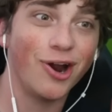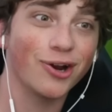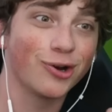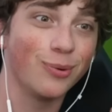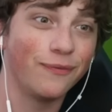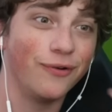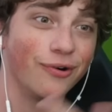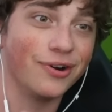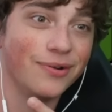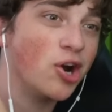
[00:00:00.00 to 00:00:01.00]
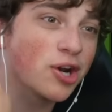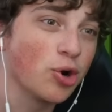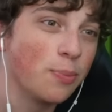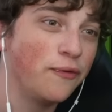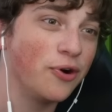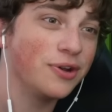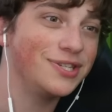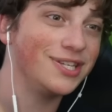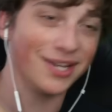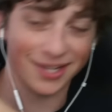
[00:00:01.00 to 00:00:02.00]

Target group 4. Target group 4. You can see